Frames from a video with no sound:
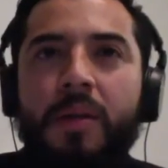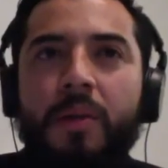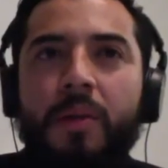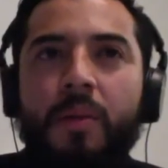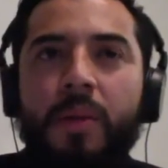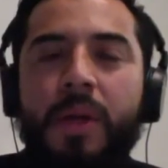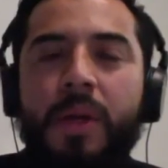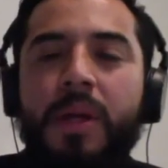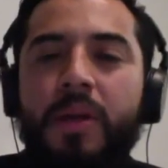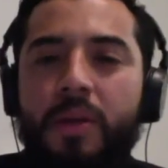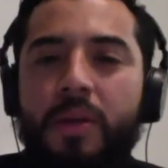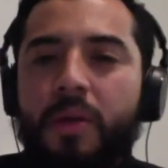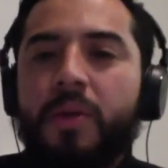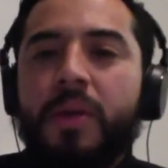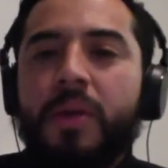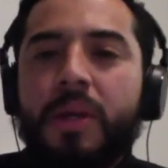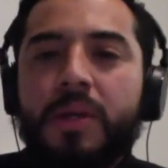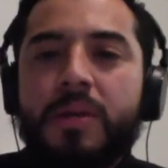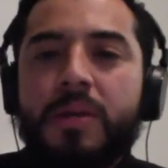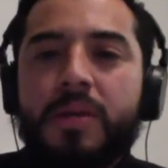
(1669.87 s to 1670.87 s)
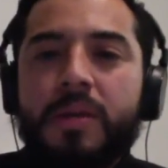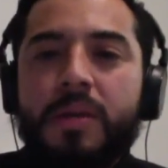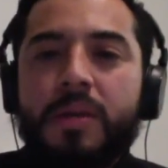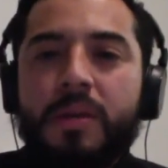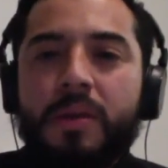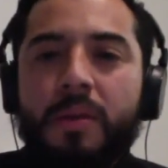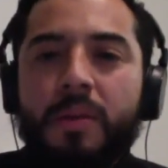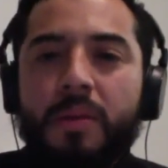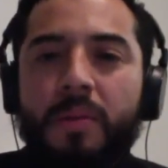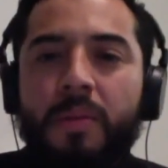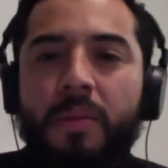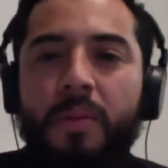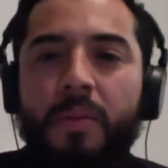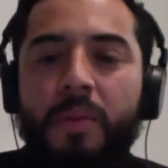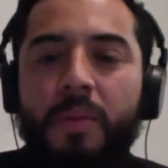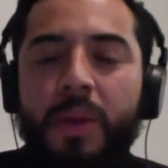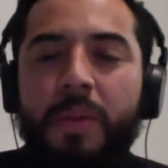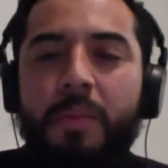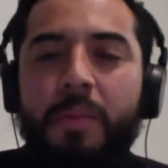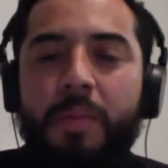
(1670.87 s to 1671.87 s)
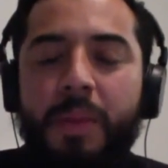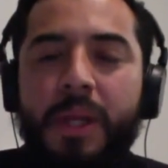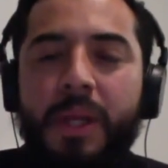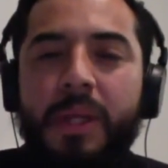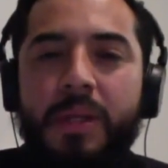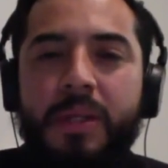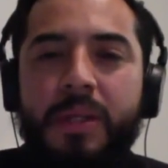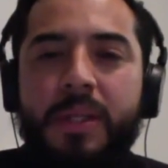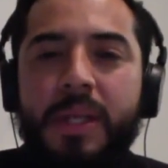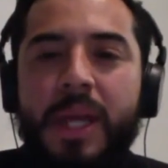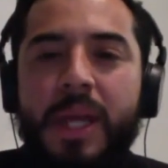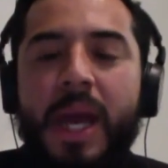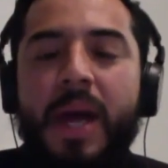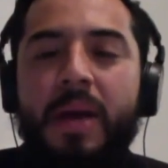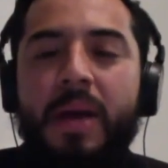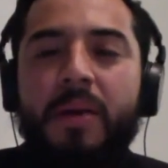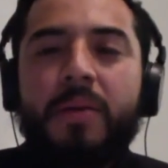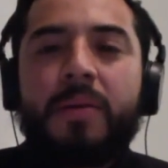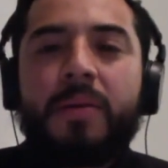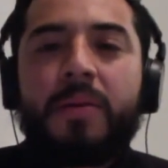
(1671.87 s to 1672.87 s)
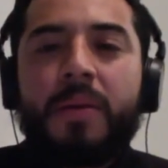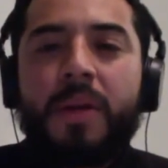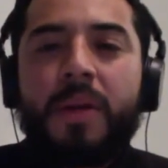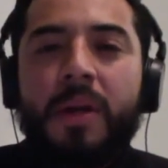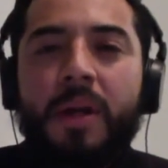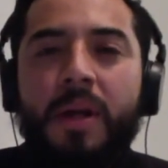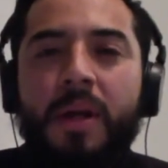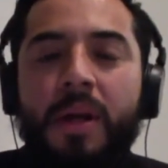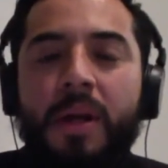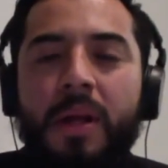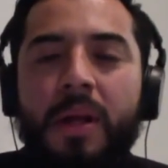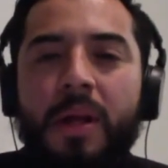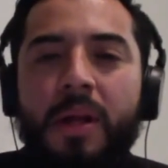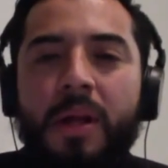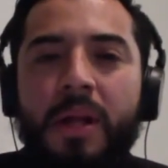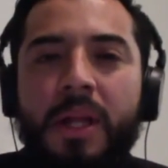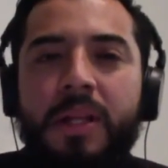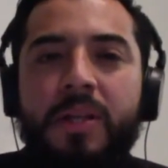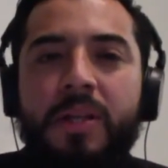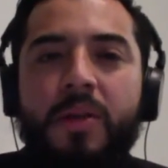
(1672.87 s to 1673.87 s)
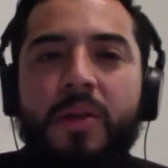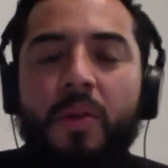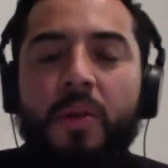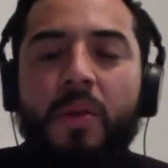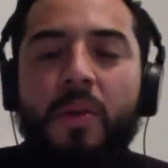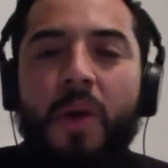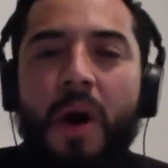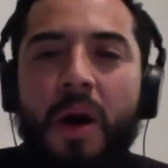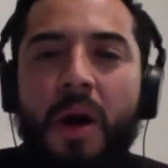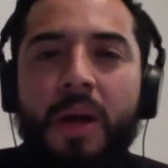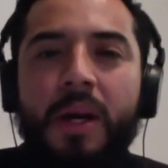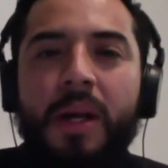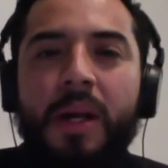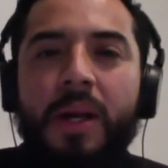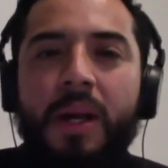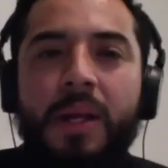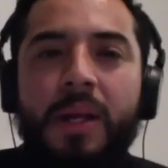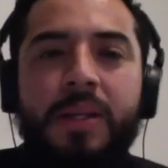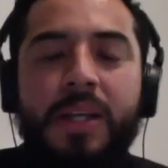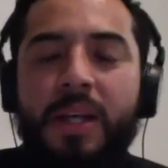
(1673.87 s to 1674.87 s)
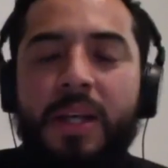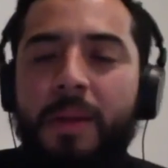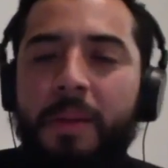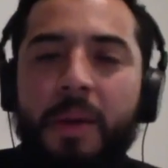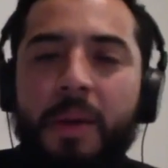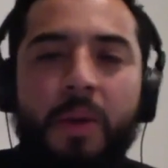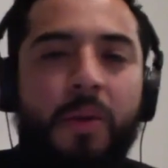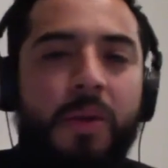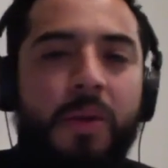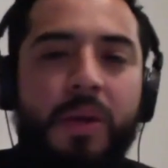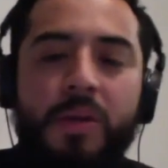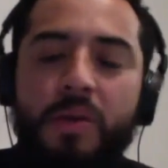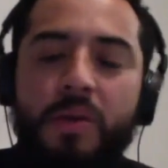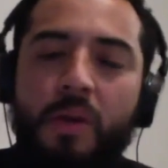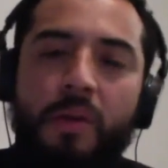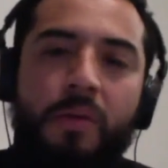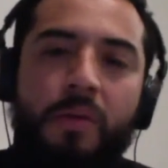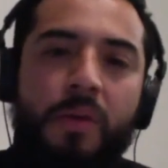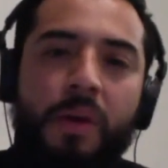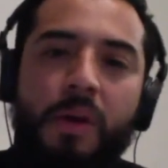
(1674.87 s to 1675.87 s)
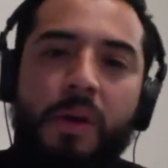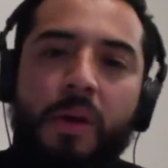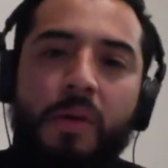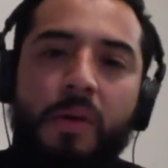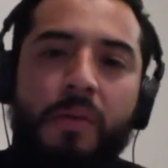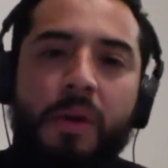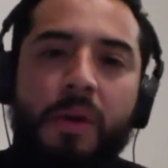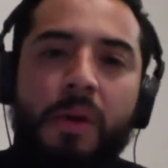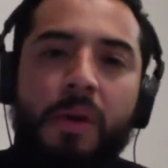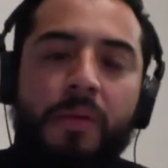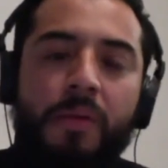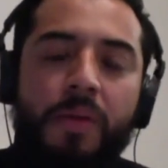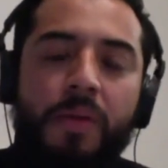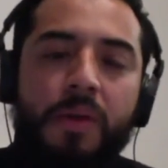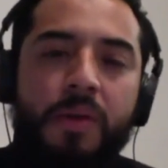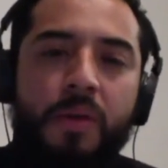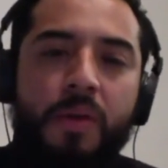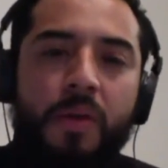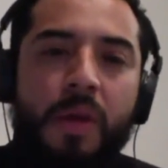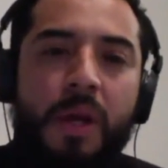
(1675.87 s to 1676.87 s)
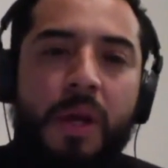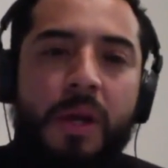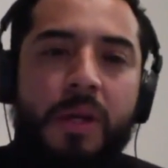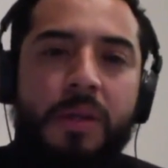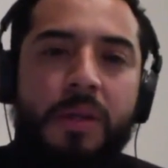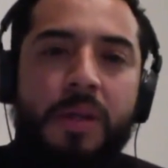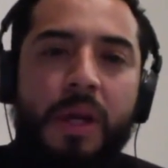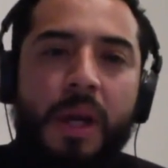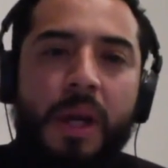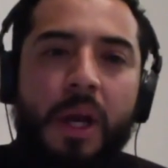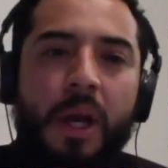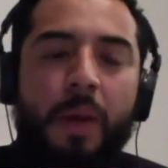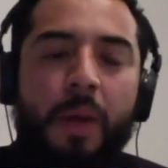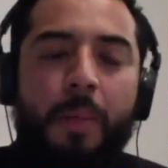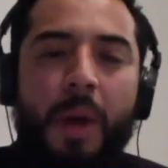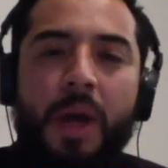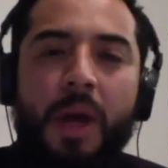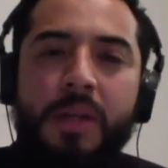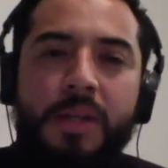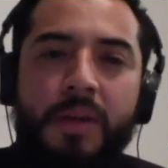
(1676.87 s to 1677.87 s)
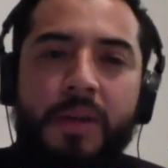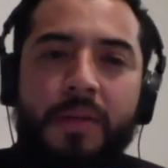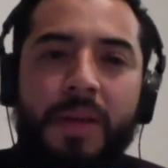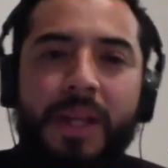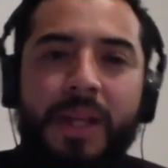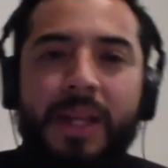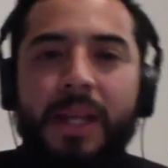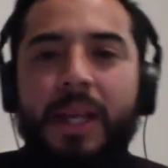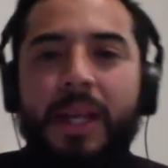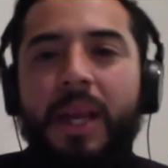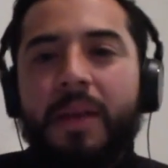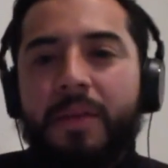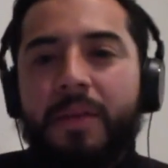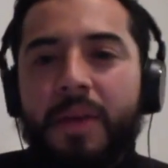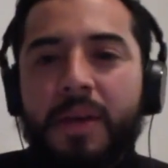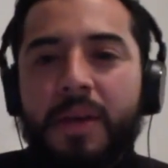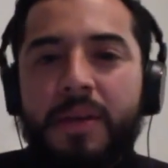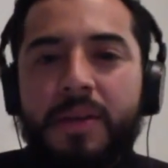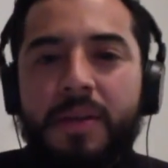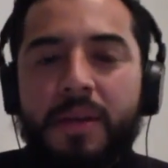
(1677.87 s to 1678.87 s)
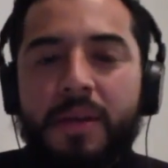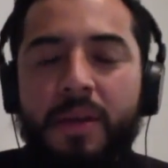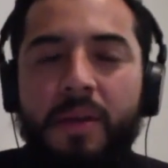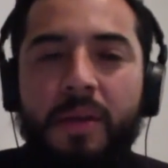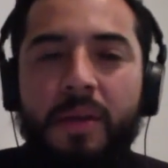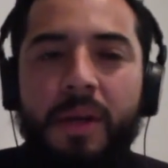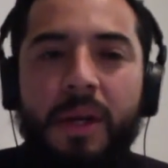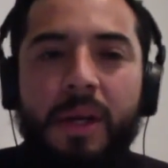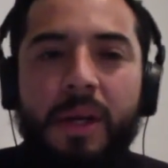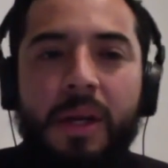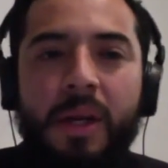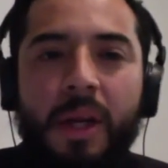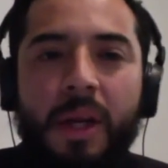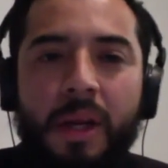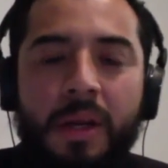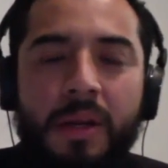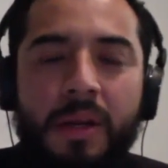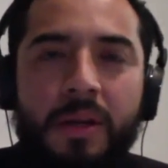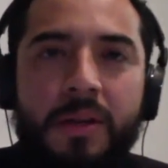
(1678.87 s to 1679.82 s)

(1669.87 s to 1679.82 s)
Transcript: we can do this. We beat Seattle. Let's go on and let's keep doing this over and over and over. So there's a positive that they gave us, in the